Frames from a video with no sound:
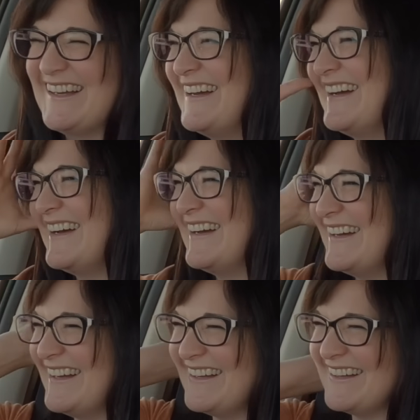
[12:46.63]

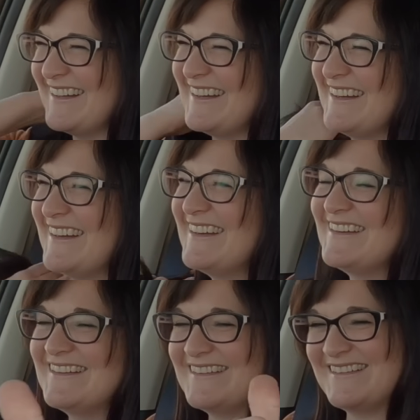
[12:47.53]

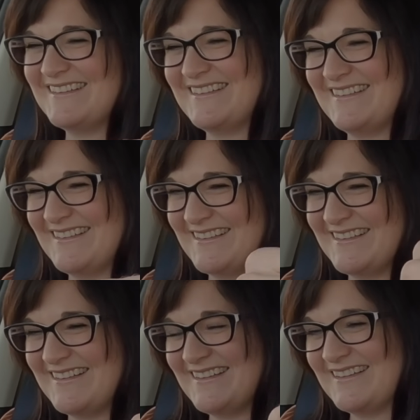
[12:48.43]

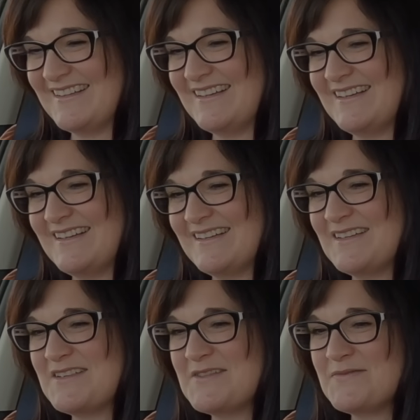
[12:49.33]

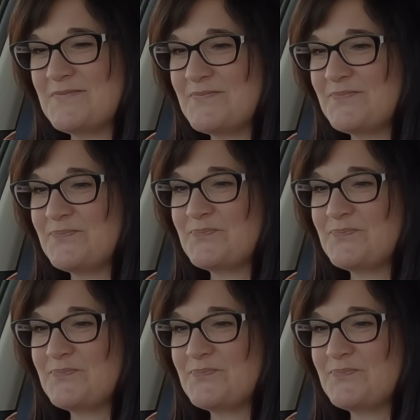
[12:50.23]
No words are spoken by the person on screen.